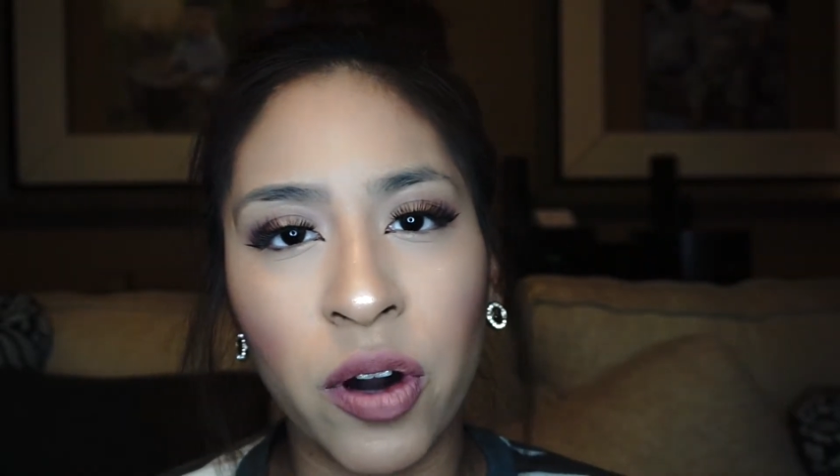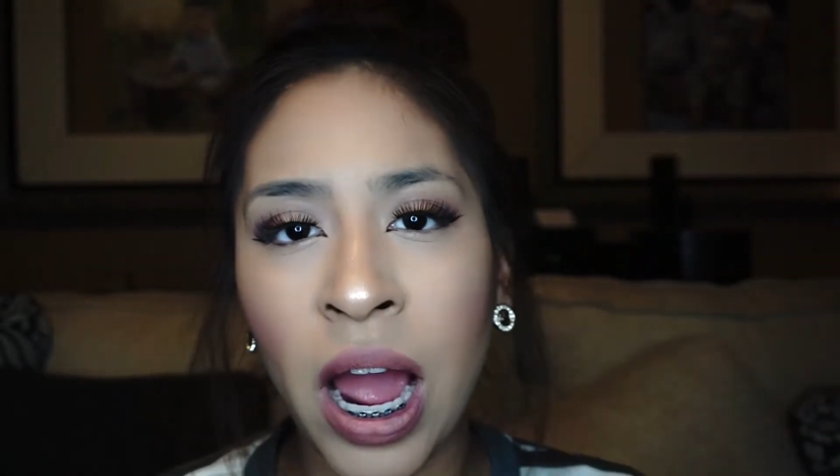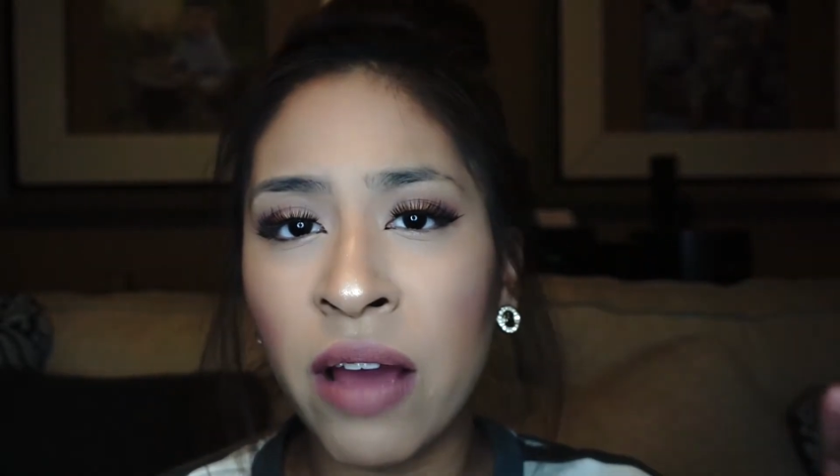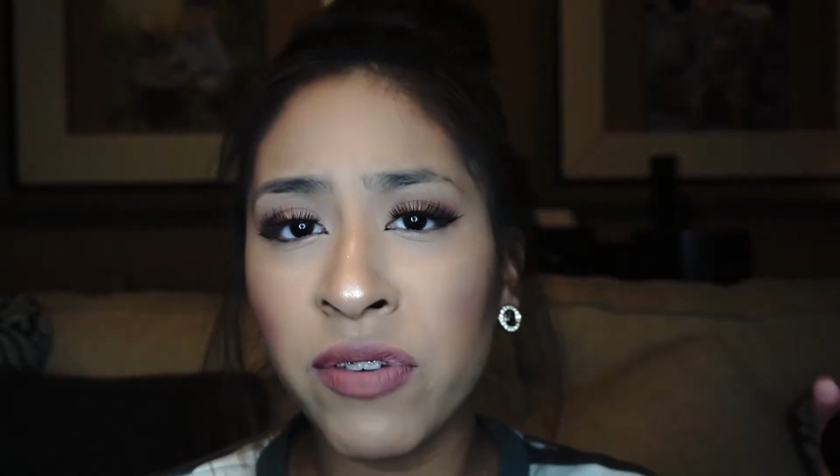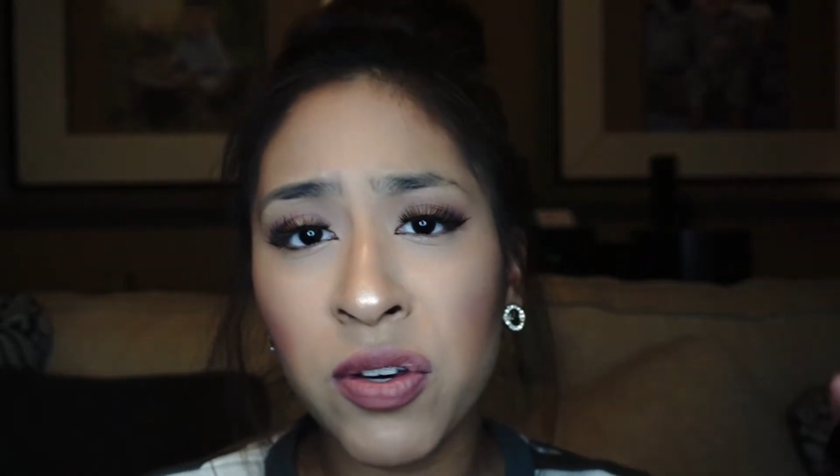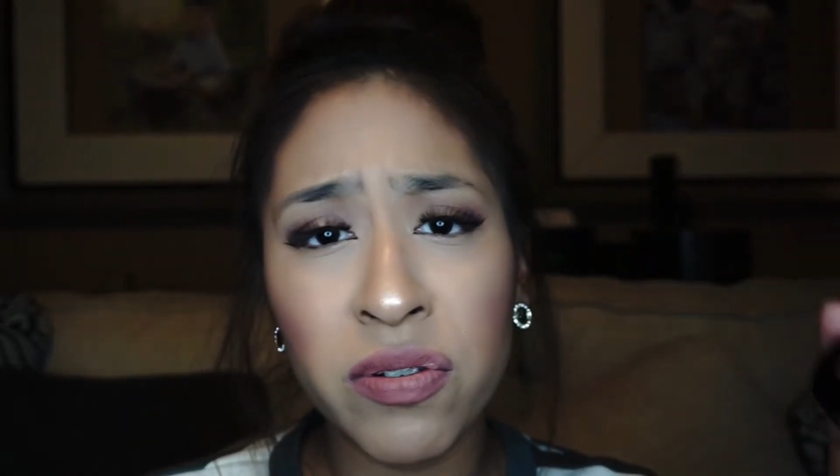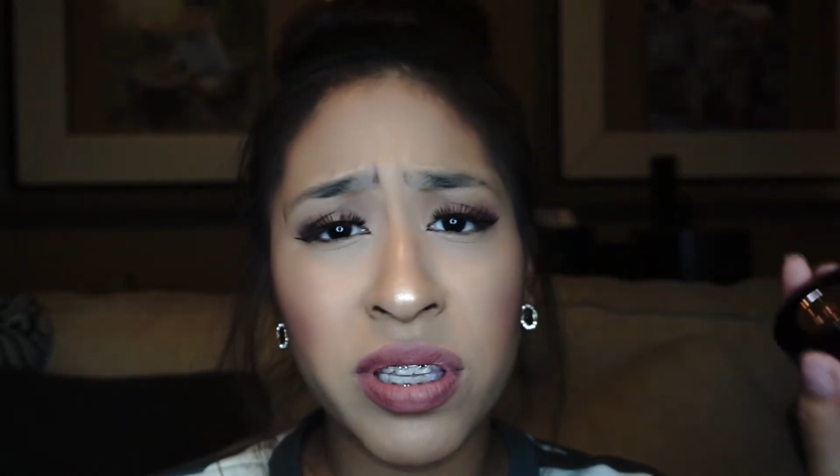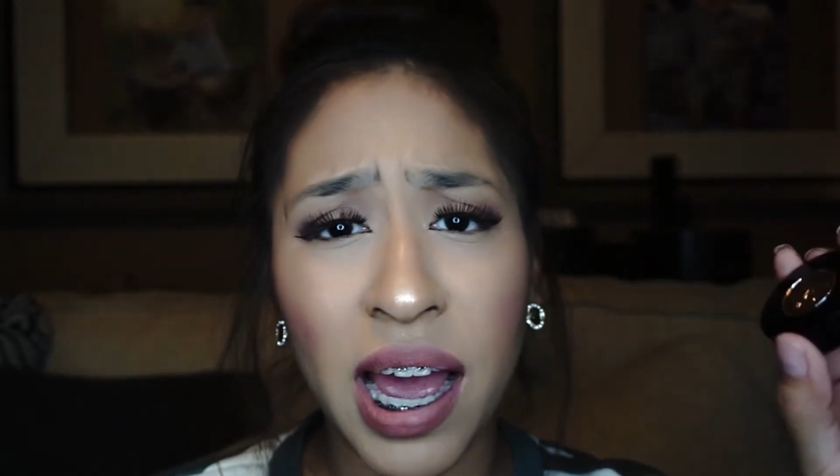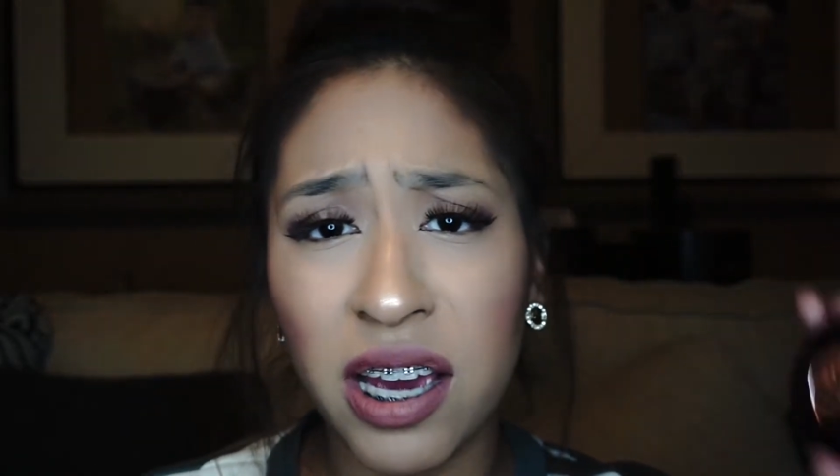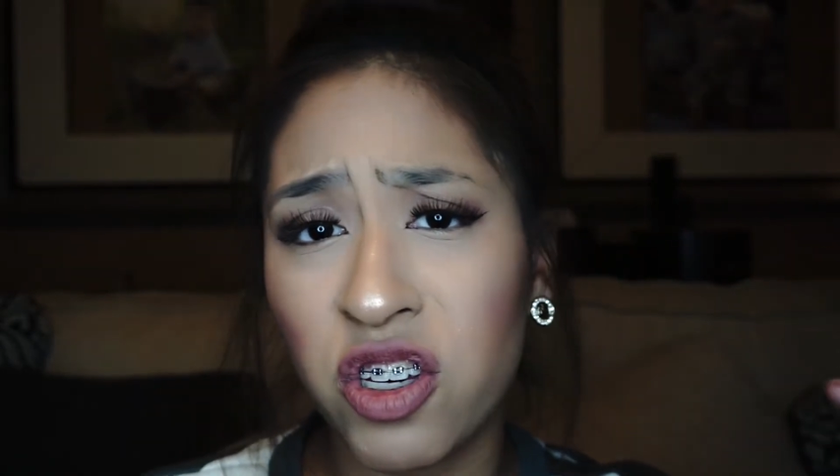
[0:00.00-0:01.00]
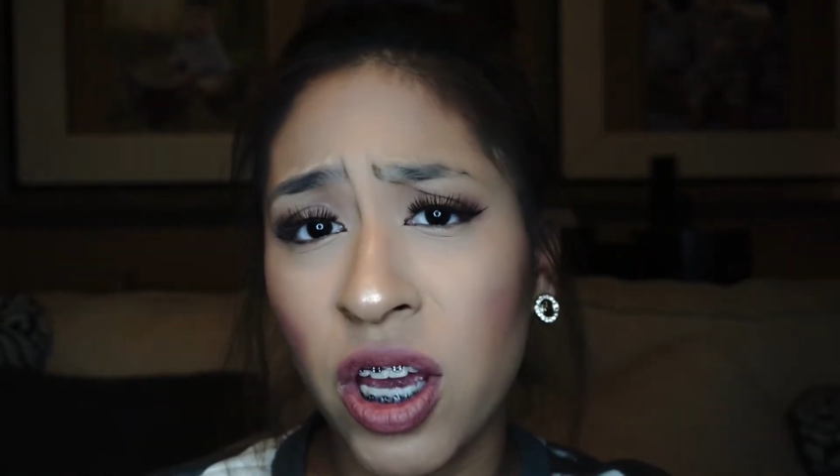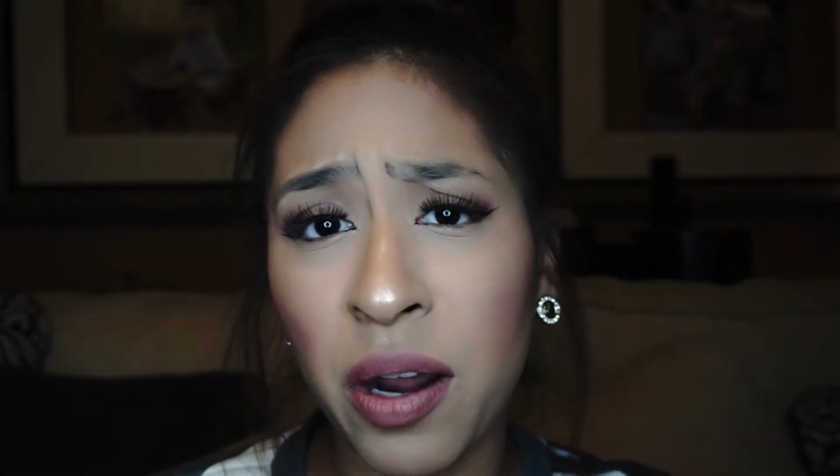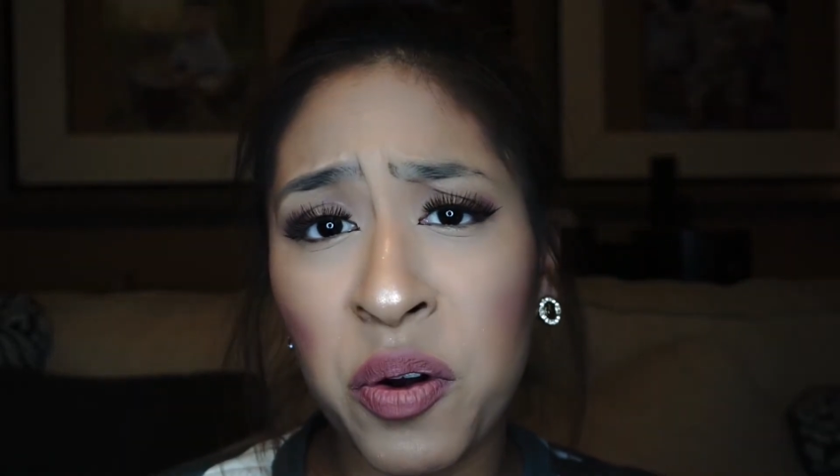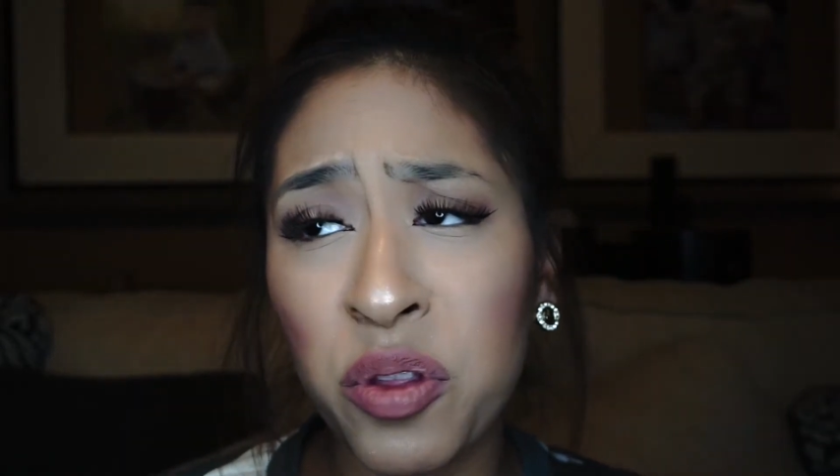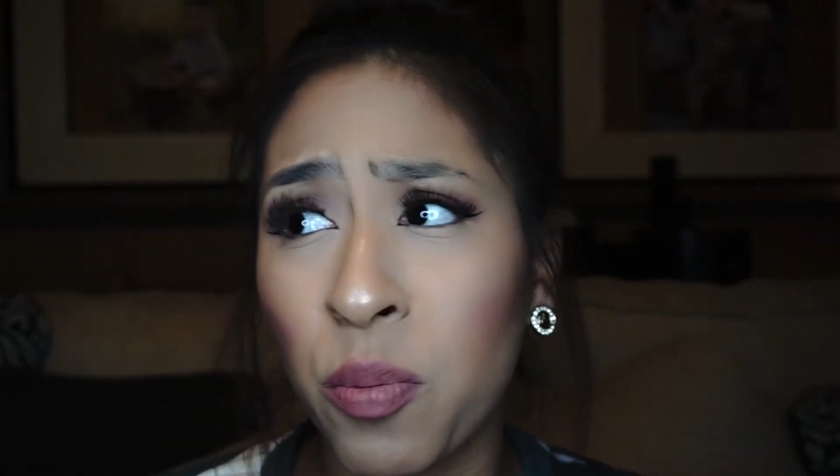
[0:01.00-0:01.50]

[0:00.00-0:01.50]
I've used eyeshadow,